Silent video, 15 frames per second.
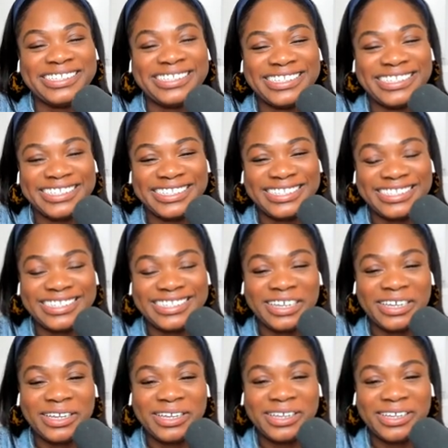
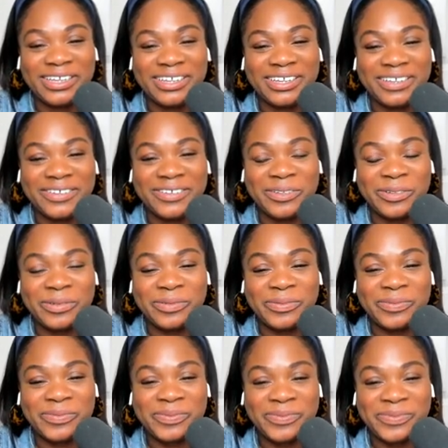
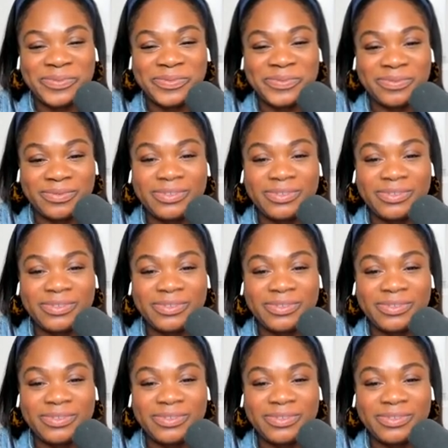No words are spoken by the person on screen.